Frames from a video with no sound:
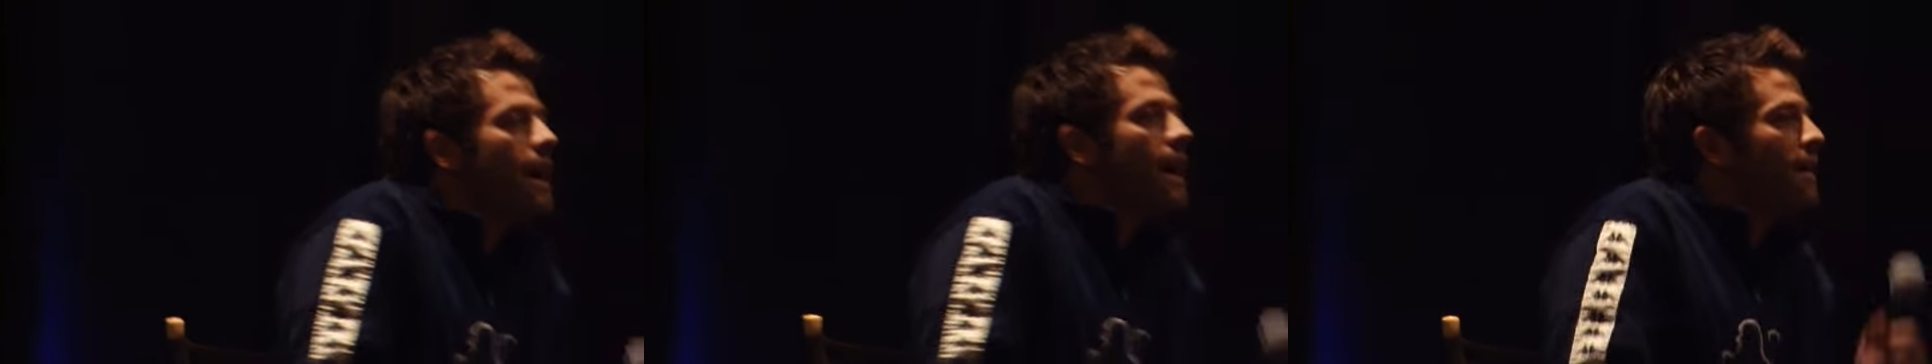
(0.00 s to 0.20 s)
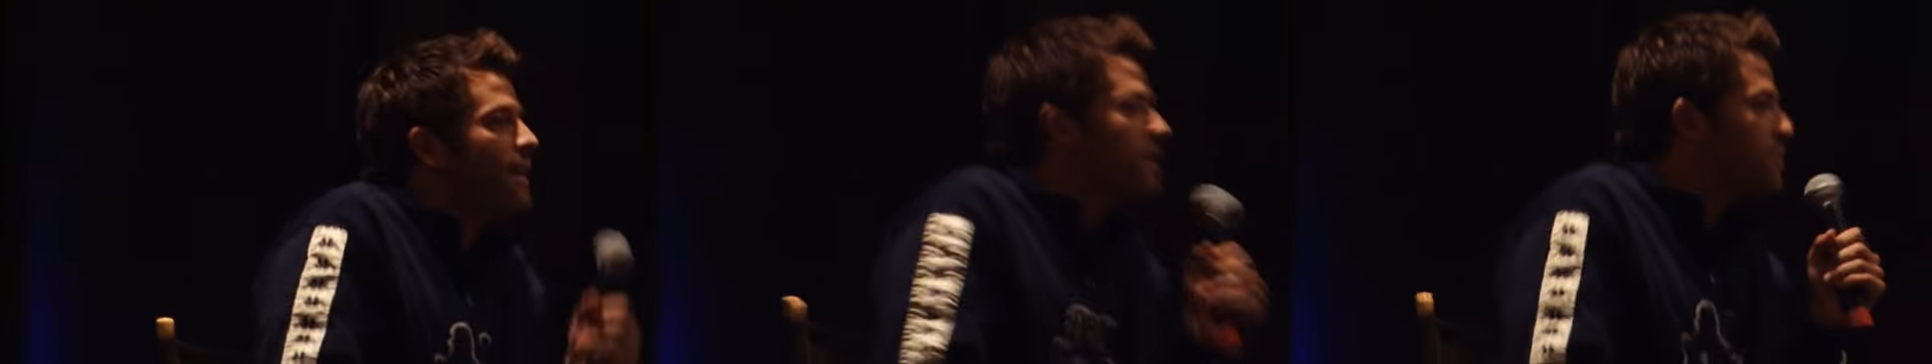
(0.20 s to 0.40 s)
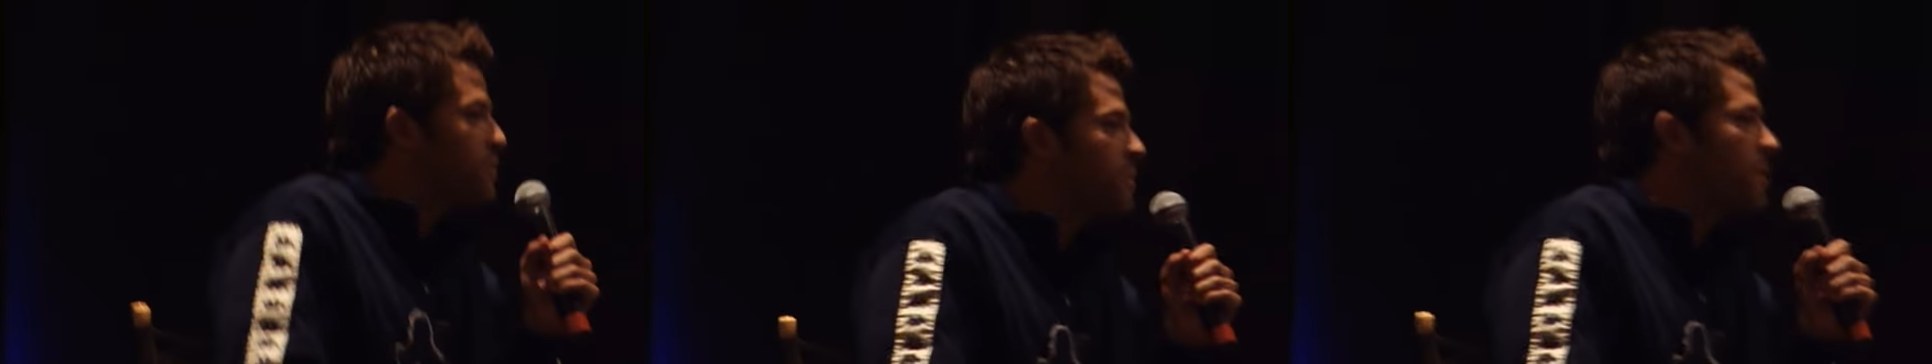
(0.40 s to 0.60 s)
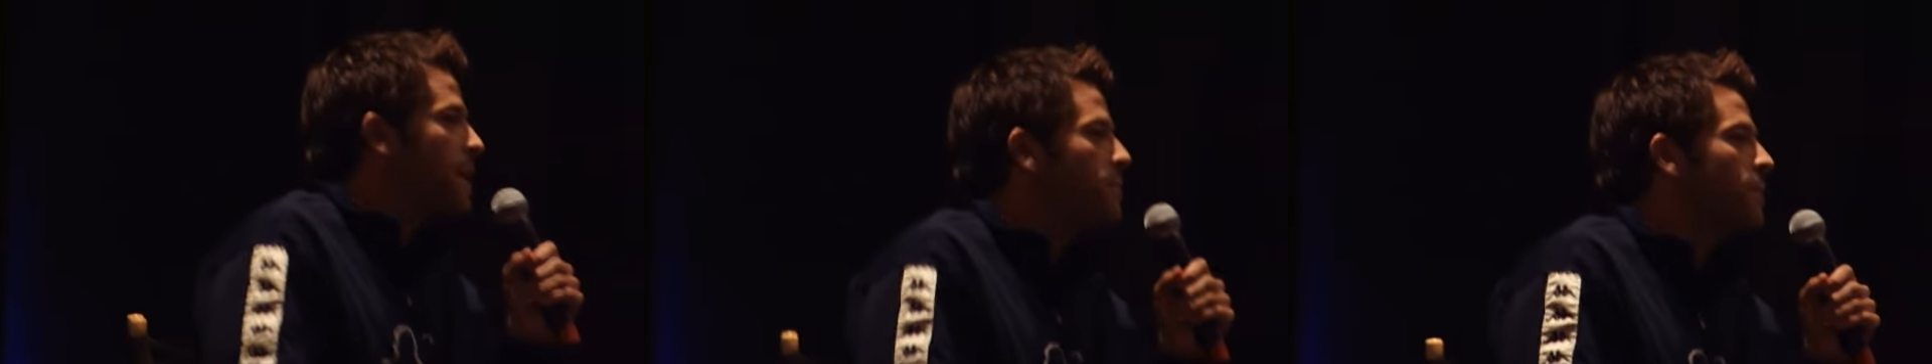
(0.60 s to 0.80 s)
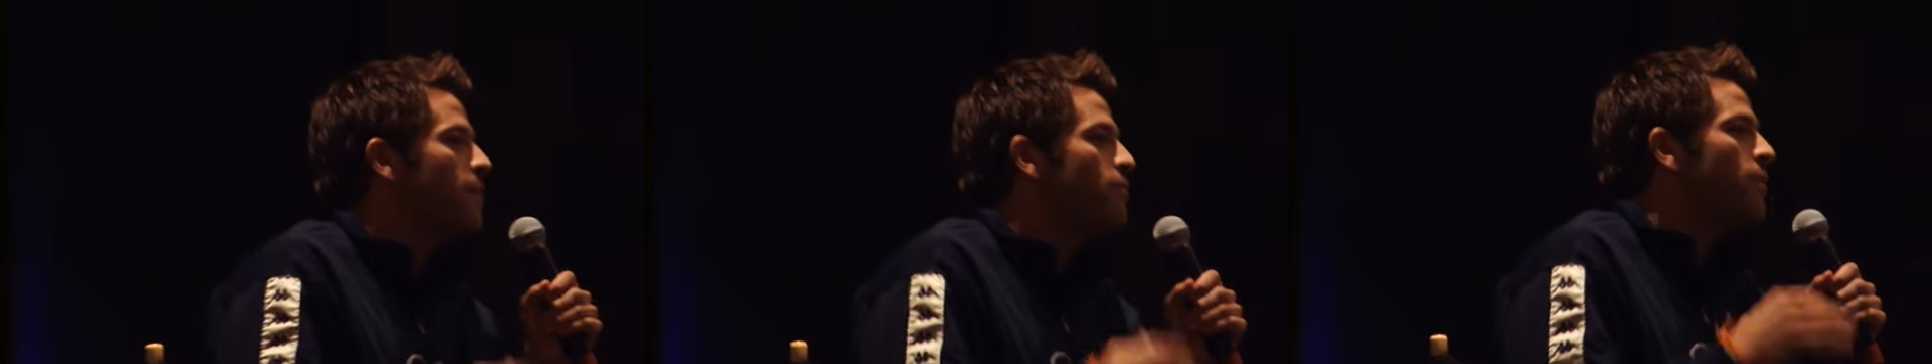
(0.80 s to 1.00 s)
that just
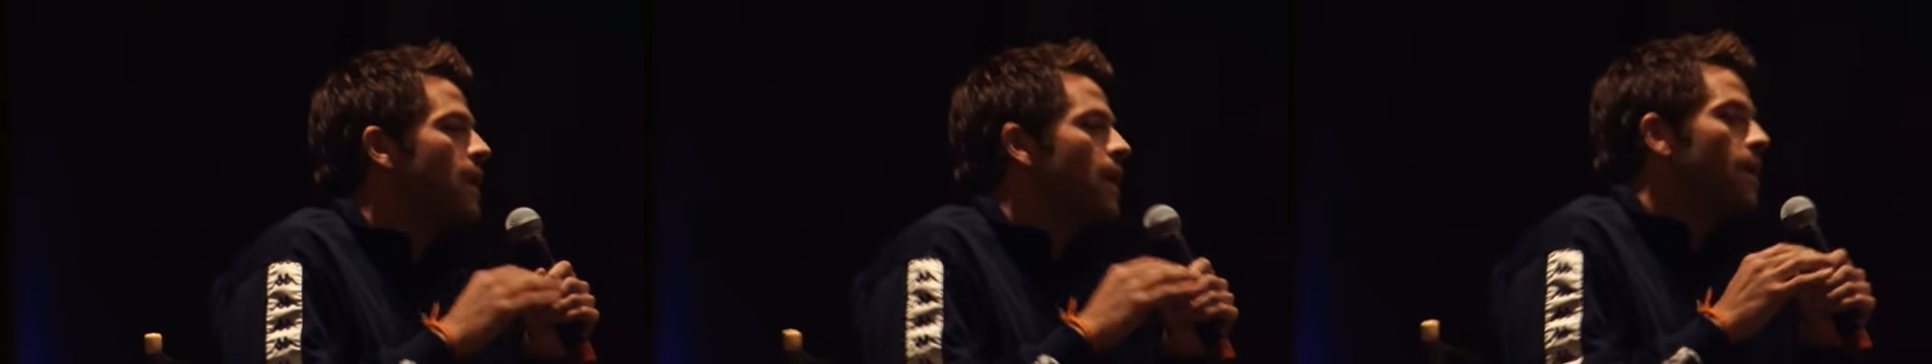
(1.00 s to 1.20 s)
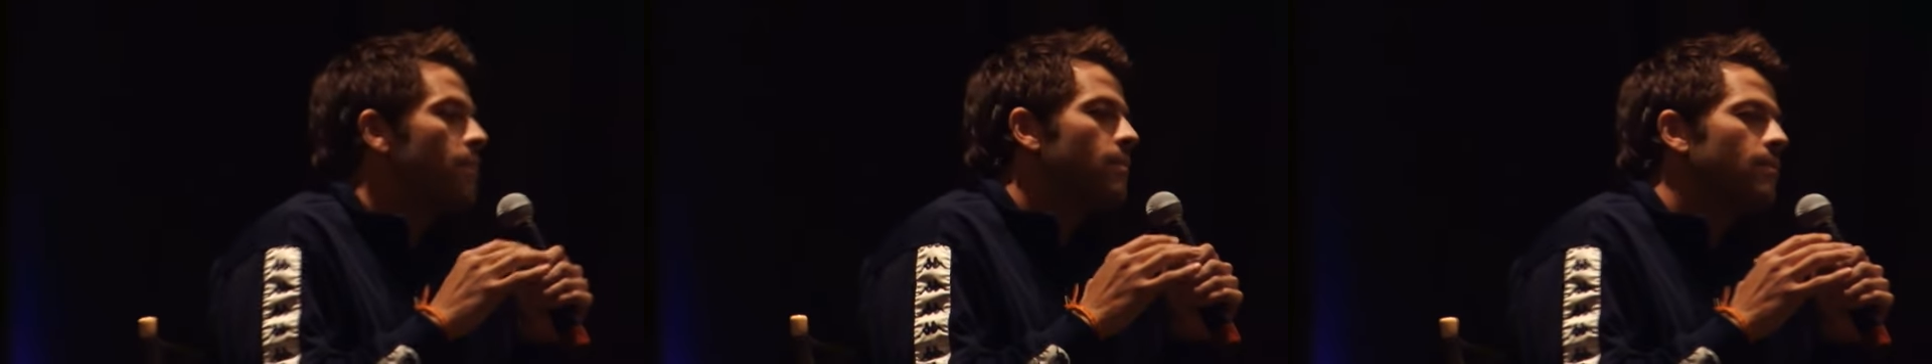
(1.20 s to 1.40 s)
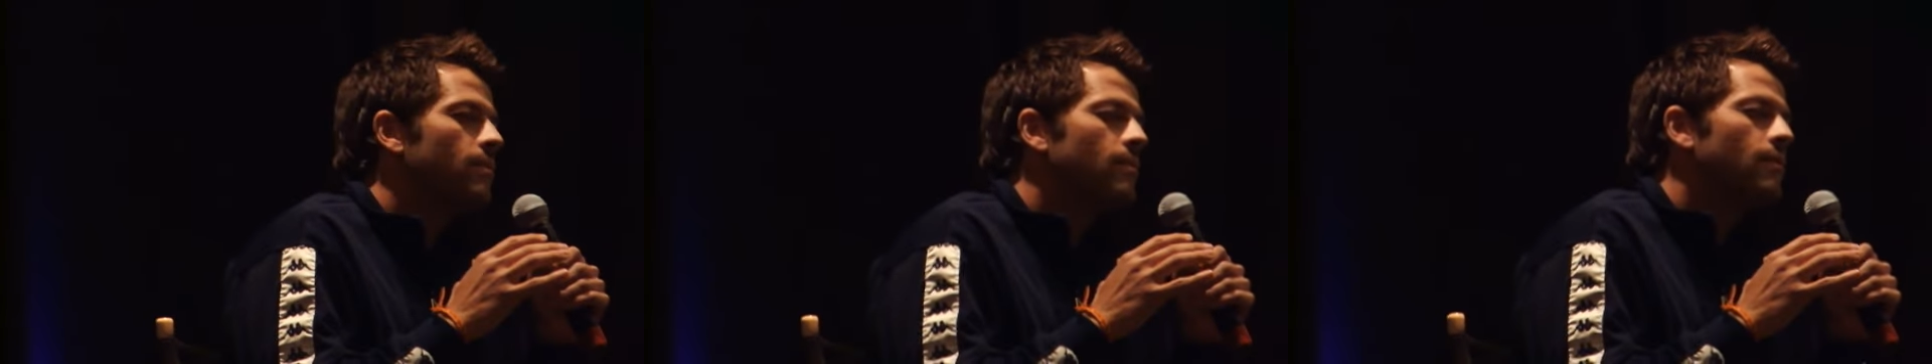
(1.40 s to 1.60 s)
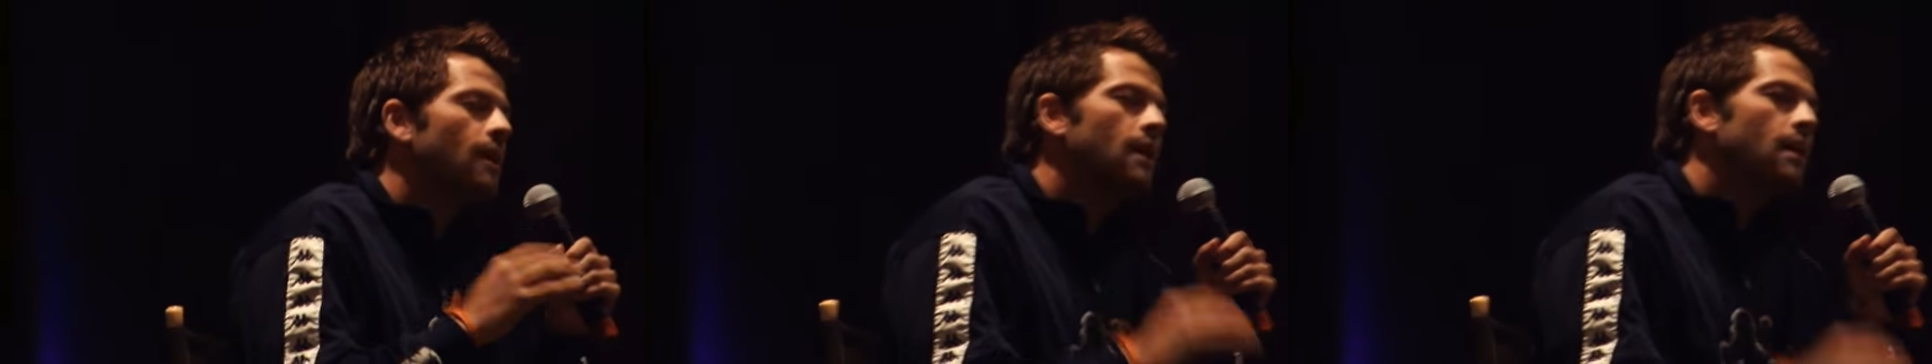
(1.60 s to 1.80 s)
reminded me of um,